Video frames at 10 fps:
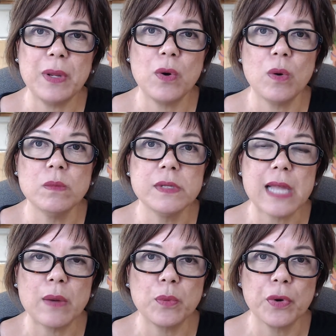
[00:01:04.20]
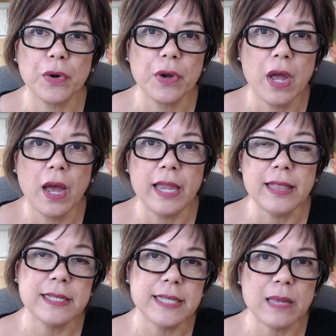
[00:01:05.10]
homes that were in
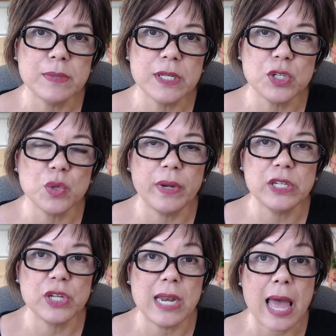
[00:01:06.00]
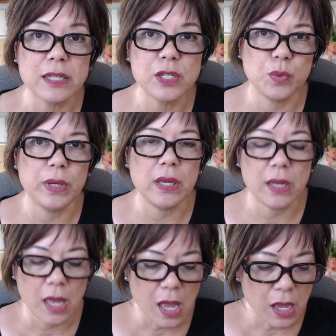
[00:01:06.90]
the same situation last
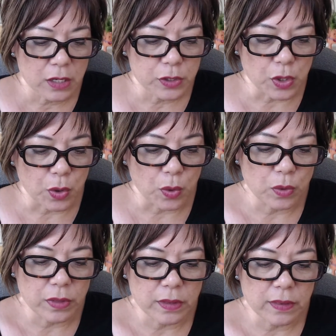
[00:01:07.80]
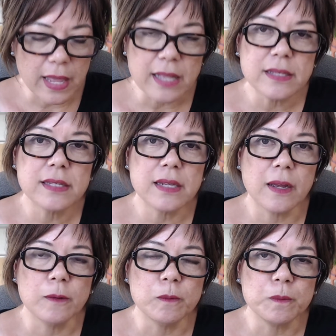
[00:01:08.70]
week. So that's
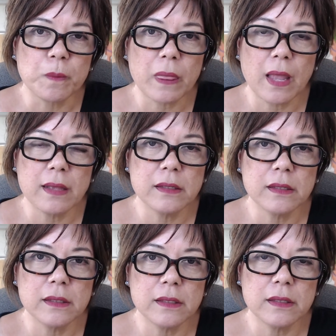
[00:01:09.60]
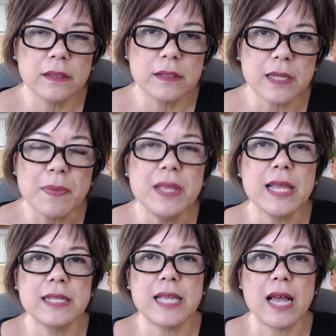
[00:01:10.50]
something
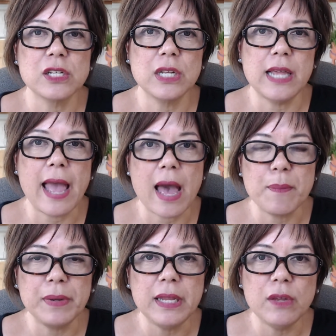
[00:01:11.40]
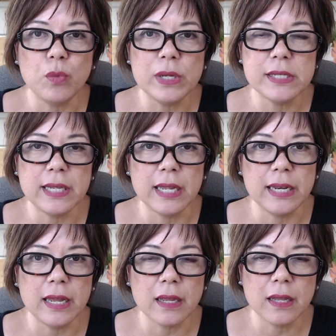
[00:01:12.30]
that's actually happening. We
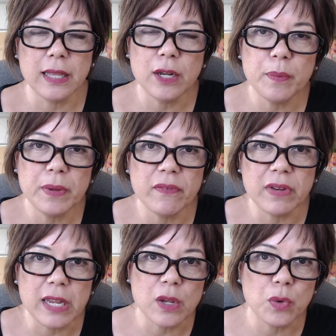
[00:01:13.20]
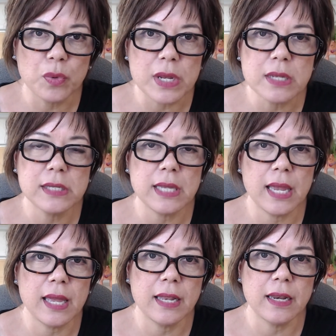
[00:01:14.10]
see a little bit of an increase
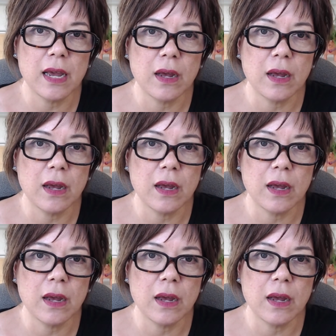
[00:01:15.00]
in